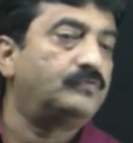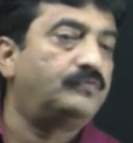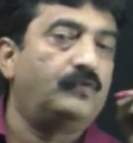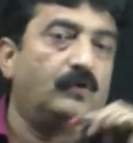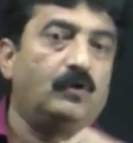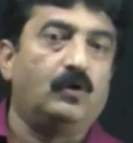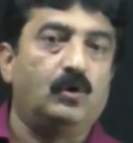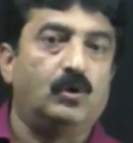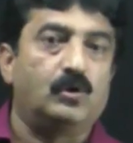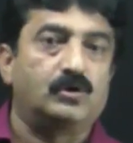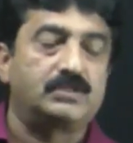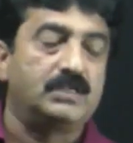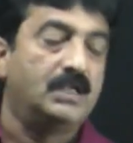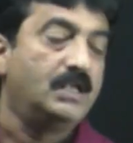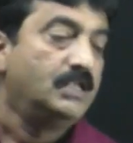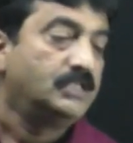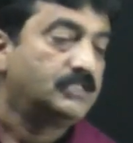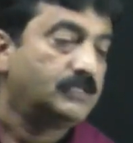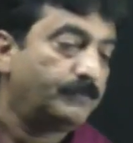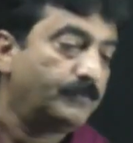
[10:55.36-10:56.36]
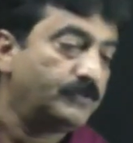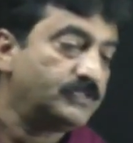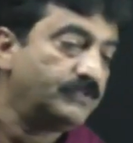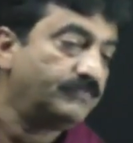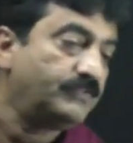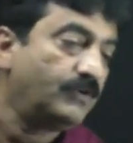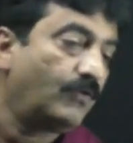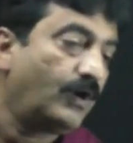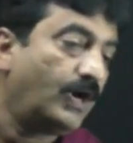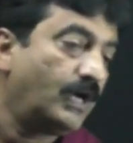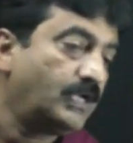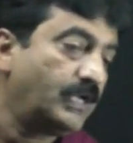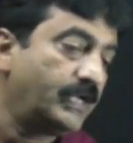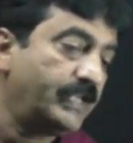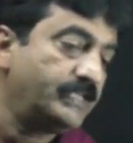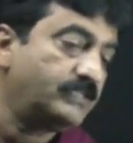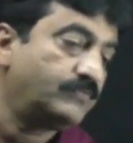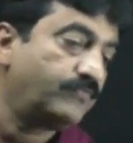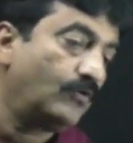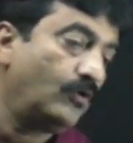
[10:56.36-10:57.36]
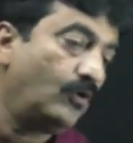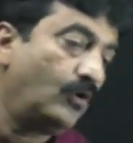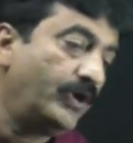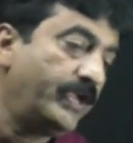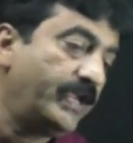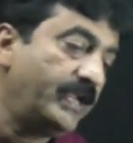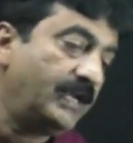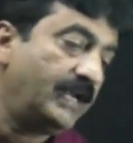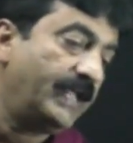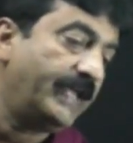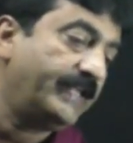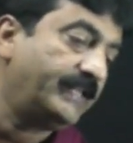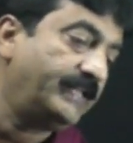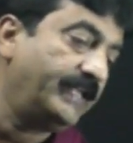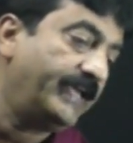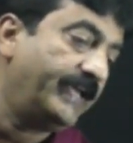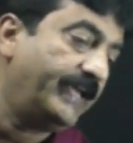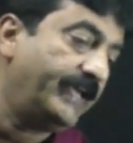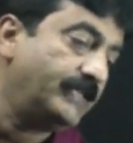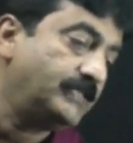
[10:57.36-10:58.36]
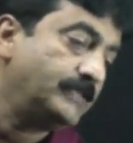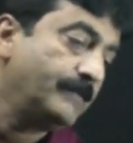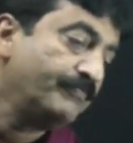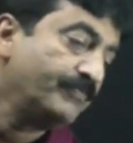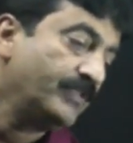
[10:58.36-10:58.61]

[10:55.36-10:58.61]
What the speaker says: force. Suppose if the water is flowing like this,